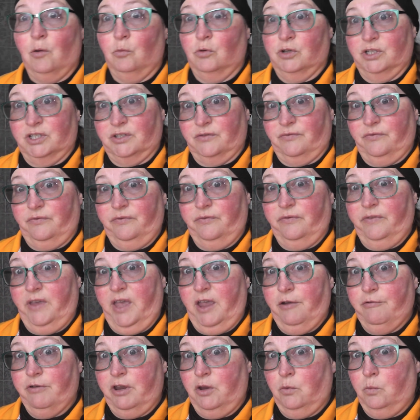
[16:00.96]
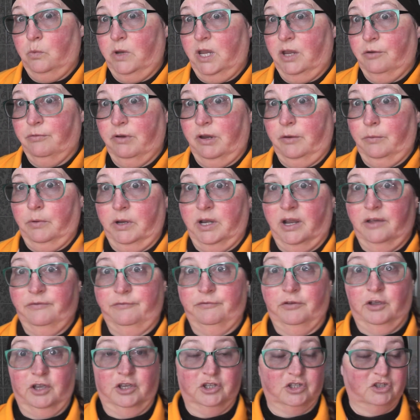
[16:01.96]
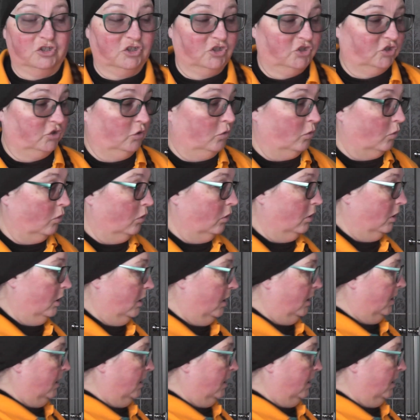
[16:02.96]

was very weary when I first saw